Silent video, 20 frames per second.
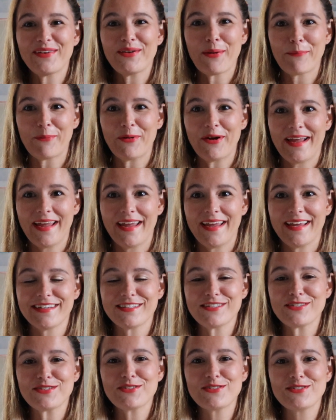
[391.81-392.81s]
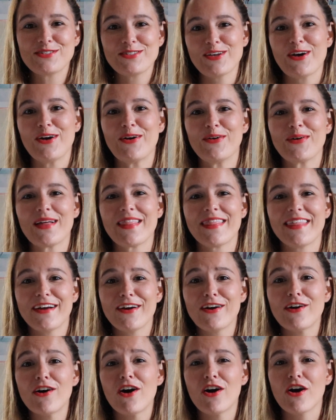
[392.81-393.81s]
number 8. So
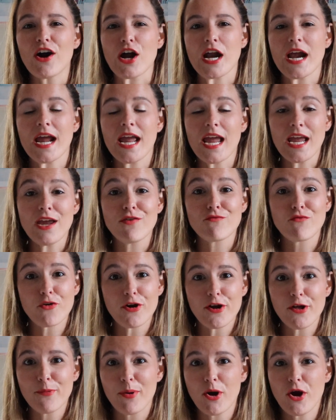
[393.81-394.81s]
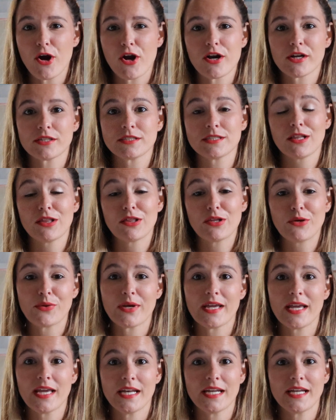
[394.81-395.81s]
there are 8 royal parks
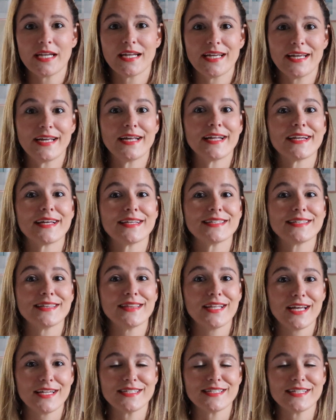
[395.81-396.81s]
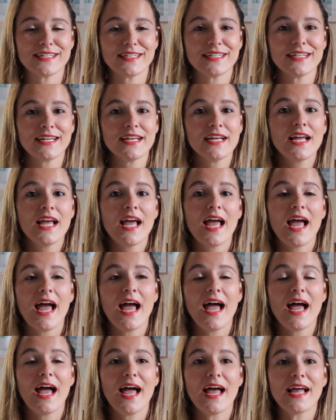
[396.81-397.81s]
located in London.
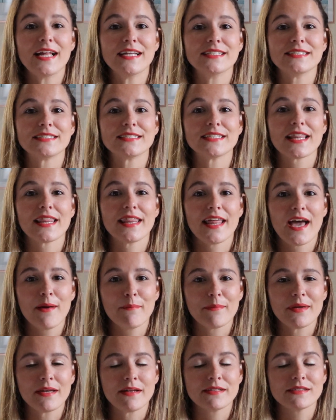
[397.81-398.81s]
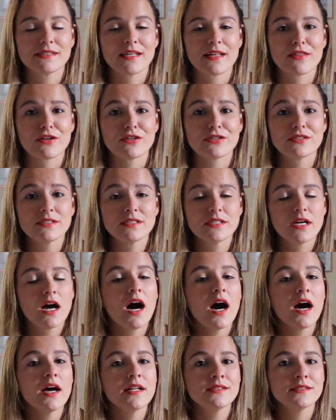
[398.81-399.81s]
And that means that there's
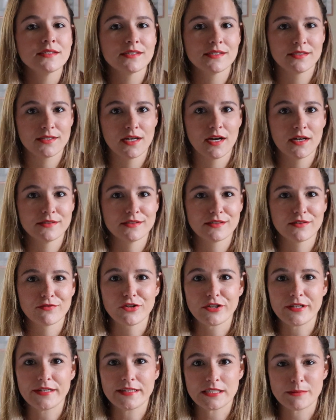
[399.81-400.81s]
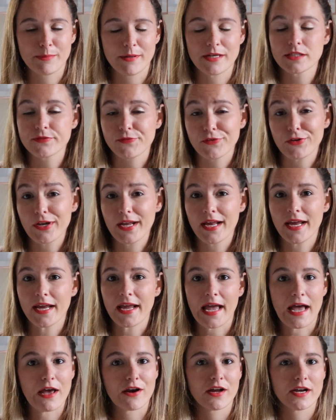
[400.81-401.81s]
tons and tons of green space for you to
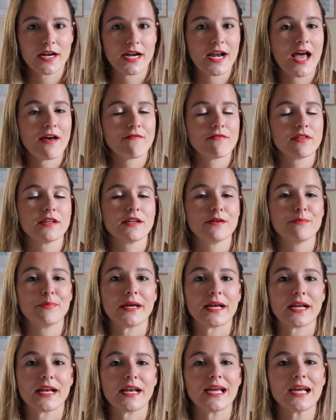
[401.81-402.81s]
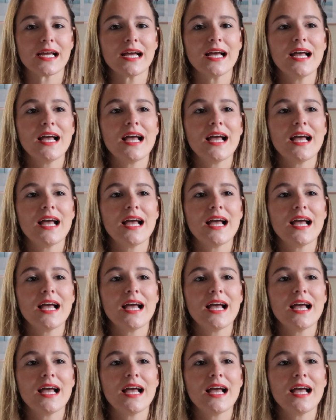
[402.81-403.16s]
hang out on and have a little picnic.